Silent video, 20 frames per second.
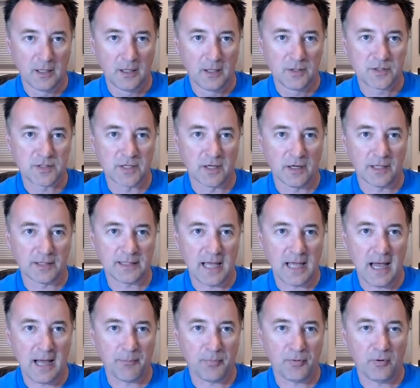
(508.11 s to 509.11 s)
So at
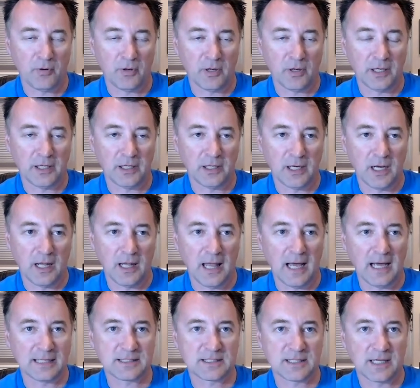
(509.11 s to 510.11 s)
that point, and
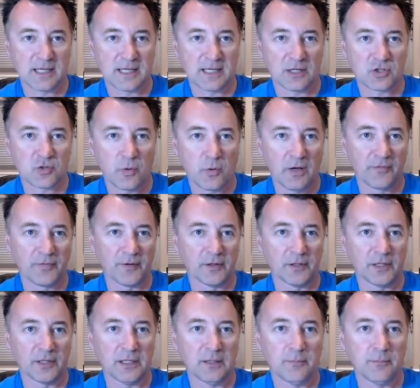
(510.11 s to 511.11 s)
that's
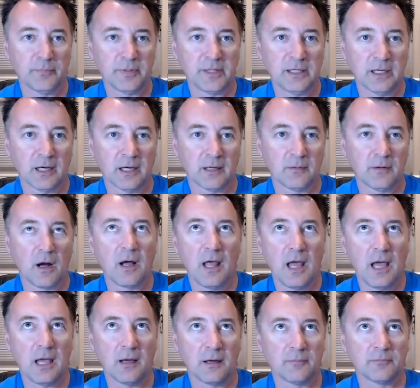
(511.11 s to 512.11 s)
12:30 p.m. Uh,
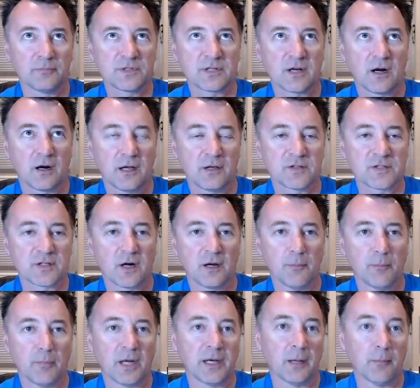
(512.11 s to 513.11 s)
a.m. Uh, sorry, sorry,
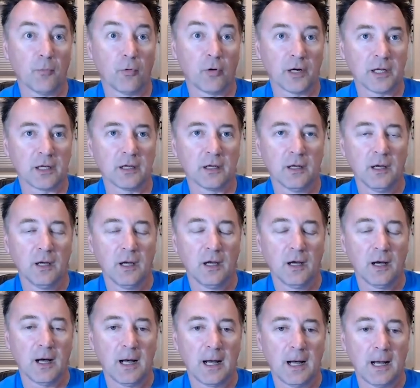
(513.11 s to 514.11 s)
Monday morning
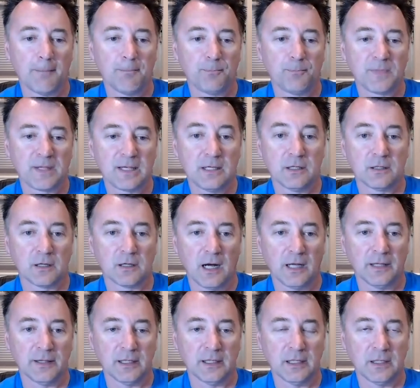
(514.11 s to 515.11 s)
um, here
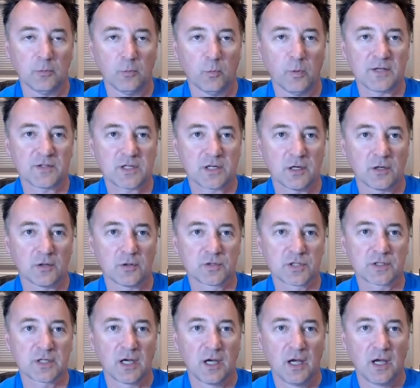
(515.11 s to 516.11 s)
on the West
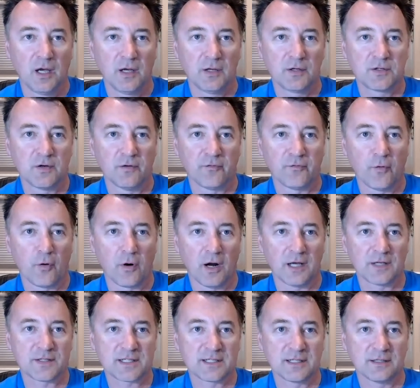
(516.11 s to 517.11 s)
Coast to for
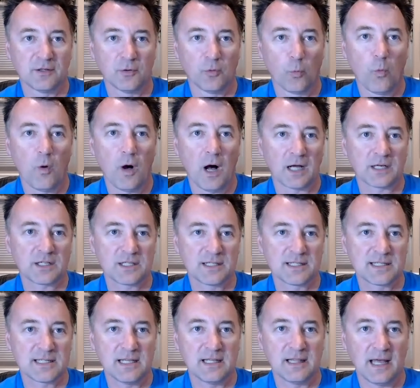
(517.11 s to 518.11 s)
us to watch and
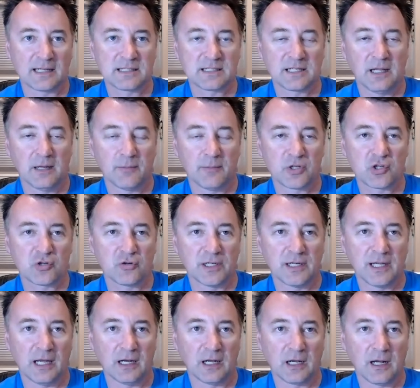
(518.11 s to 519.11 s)
see that telemetry
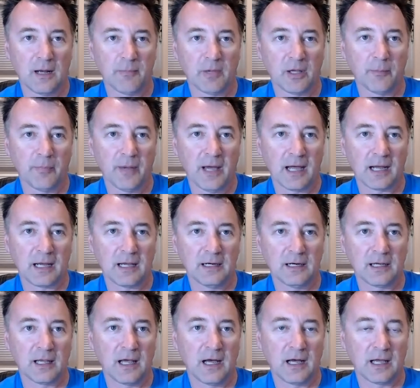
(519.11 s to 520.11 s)
data coming back. And
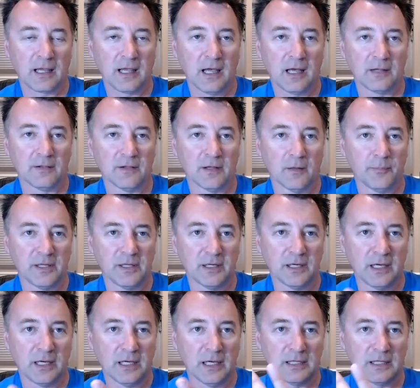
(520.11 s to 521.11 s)
I, again, there'll
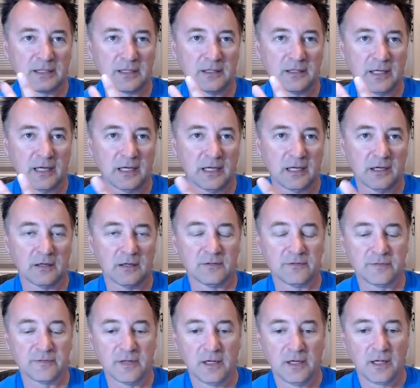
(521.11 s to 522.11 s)
be a, a, delay
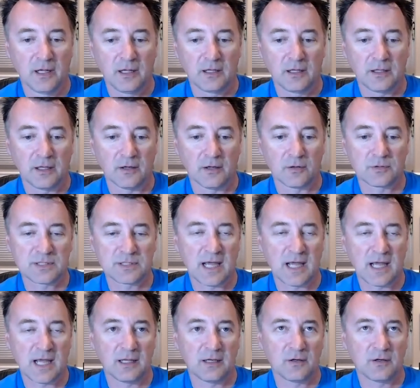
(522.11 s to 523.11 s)
of you know
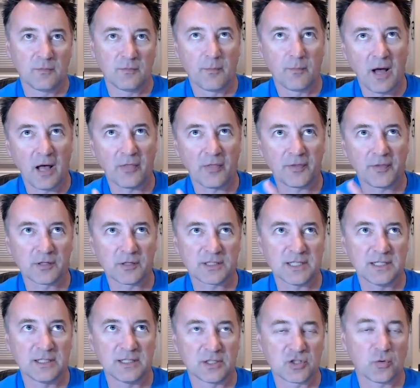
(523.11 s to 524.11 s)
10 about
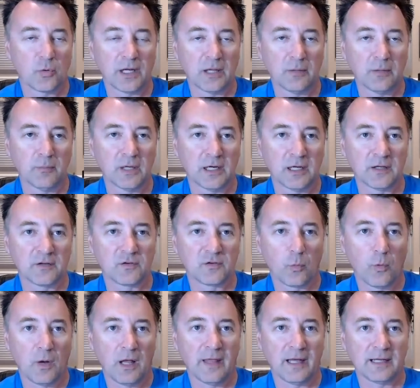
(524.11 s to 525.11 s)
13 to 20 minutes
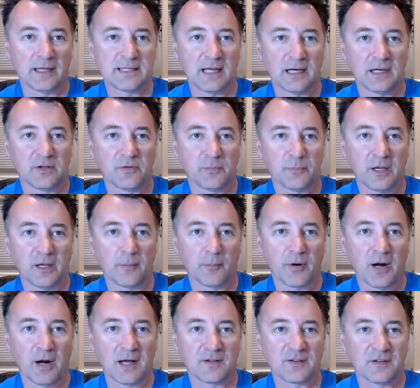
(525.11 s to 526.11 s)
while that data is being
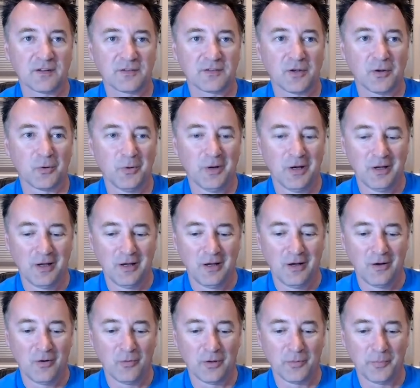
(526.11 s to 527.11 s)
processed. So
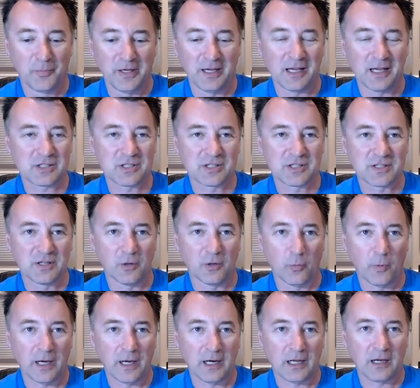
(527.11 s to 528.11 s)
we'll be anxiously
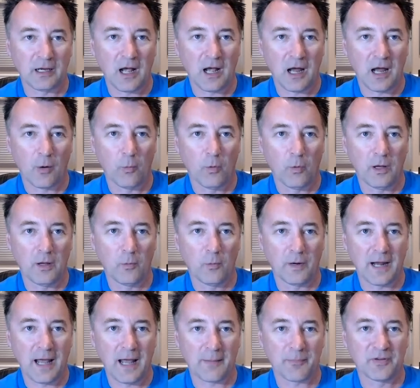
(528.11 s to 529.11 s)
awaiting kind of what
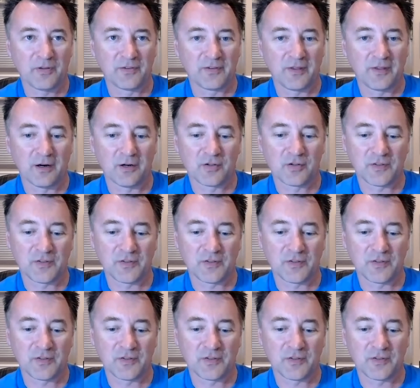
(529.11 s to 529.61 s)
what happens there.